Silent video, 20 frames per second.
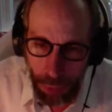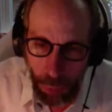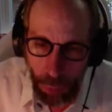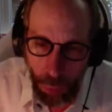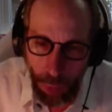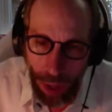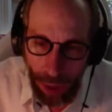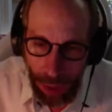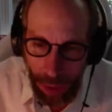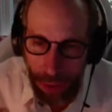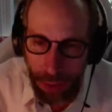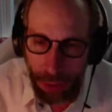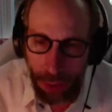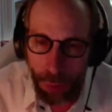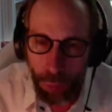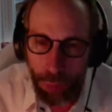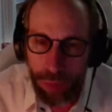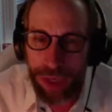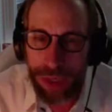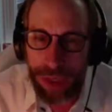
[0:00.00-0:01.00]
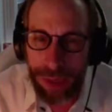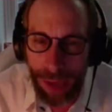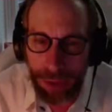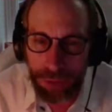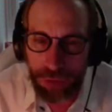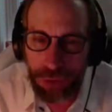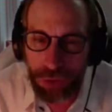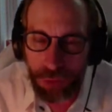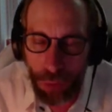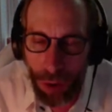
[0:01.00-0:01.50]
Well, we can
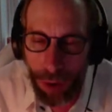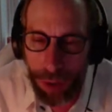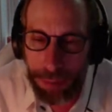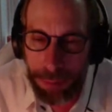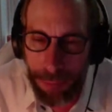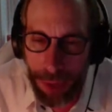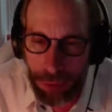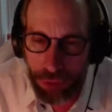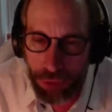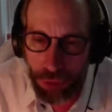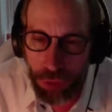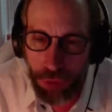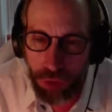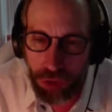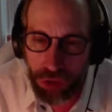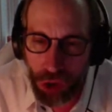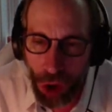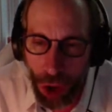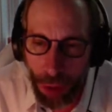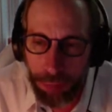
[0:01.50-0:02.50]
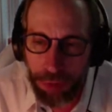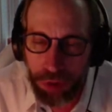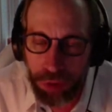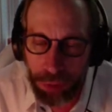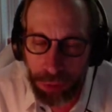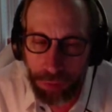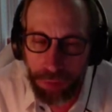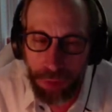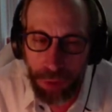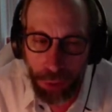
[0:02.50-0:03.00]
actually try and measure the
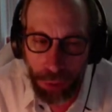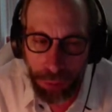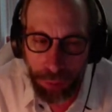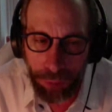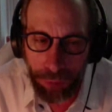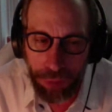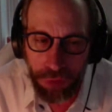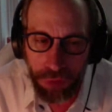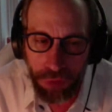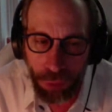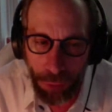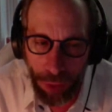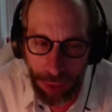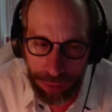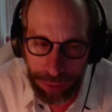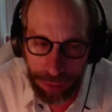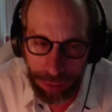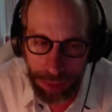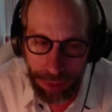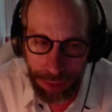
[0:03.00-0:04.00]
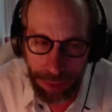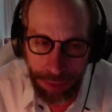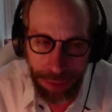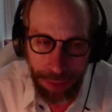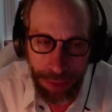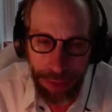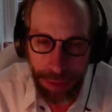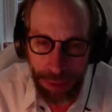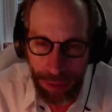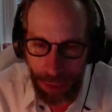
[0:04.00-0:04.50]
geometry of the universe directly.
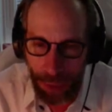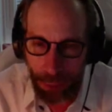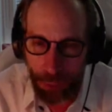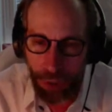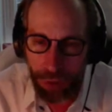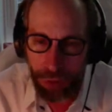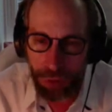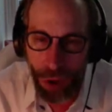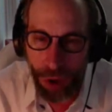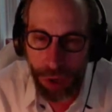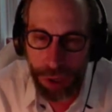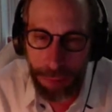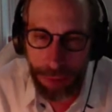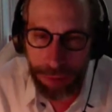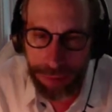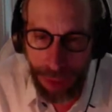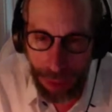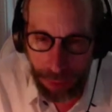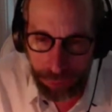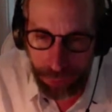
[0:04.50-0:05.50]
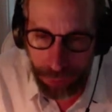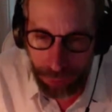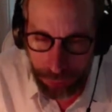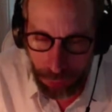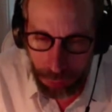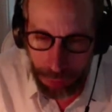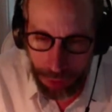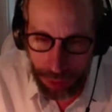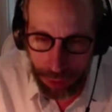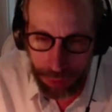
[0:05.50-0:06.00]
And I want to talk about that for a
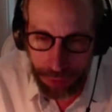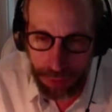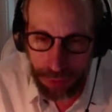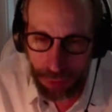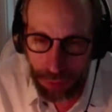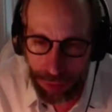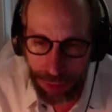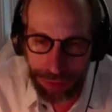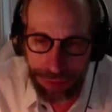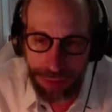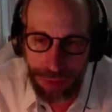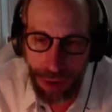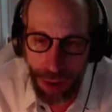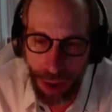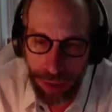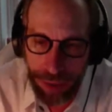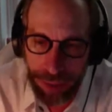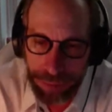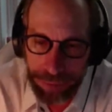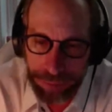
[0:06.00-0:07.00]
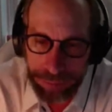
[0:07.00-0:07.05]
few minutes. So next slide.